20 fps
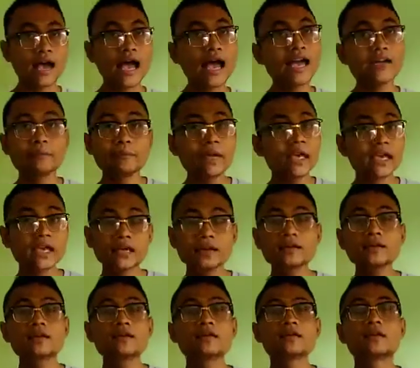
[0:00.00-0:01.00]
I
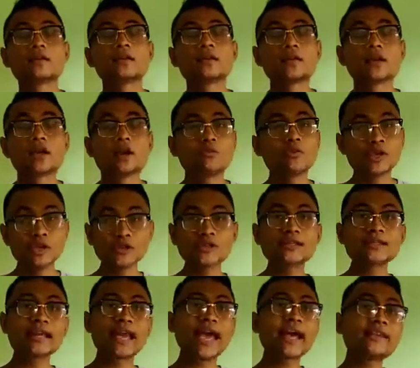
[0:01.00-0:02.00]
mean, we
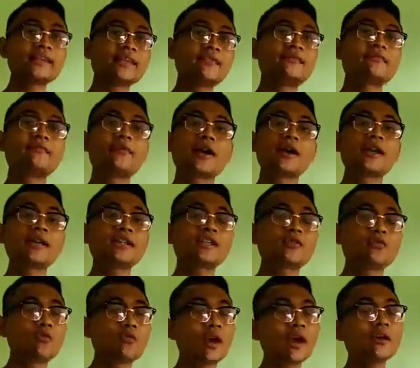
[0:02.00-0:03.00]
use the active
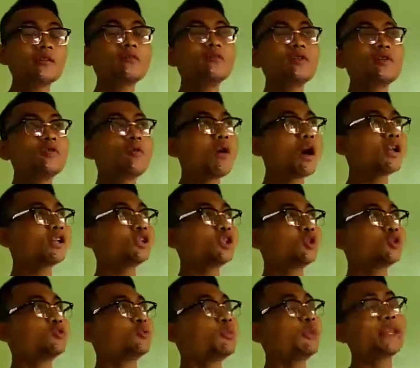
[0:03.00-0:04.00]
voice when we want
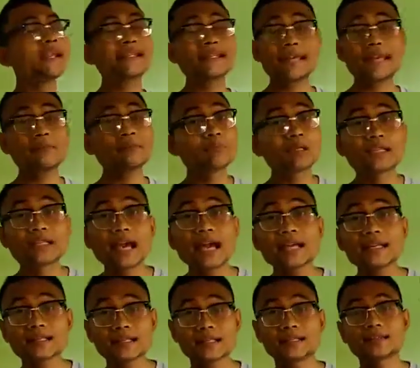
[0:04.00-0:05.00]
to place
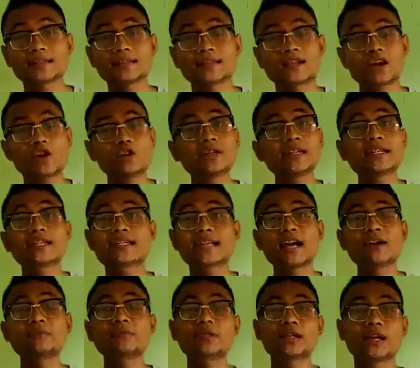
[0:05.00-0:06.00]
emphasis on the
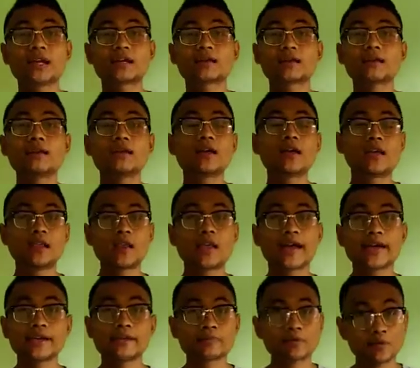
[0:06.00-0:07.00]
subject,
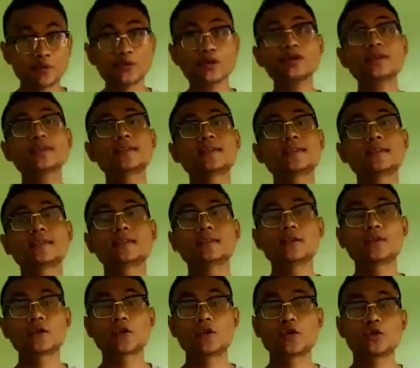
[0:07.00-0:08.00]
like
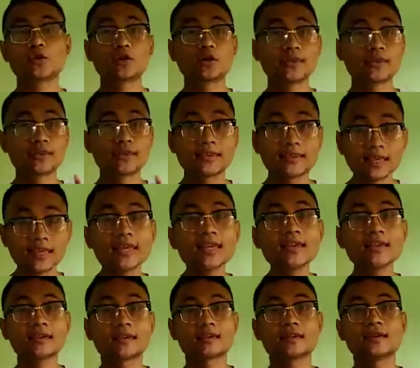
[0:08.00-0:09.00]
person or
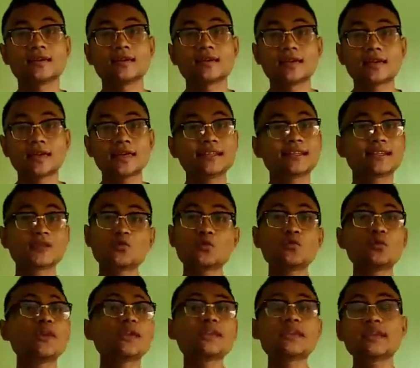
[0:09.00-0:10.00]
thing is
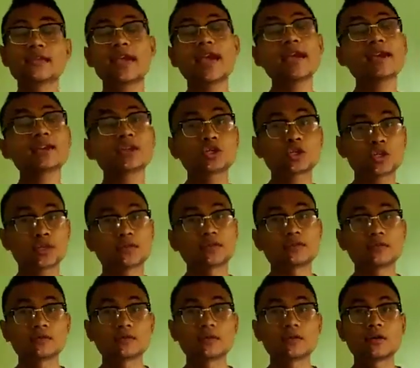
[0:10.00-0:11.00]
doing the action
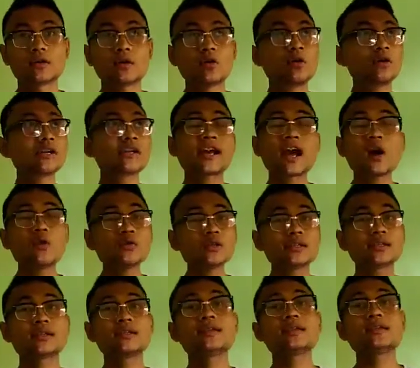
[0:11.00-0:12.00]
or
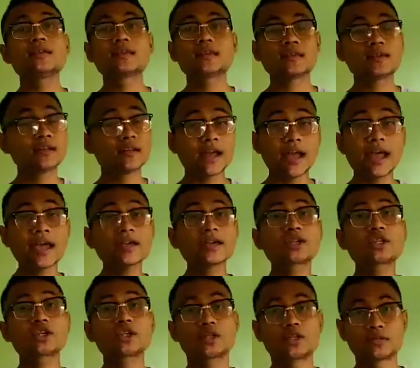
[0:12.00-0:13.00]
causing an
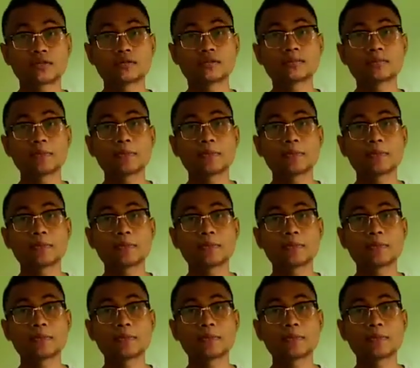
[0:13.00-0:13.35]
action.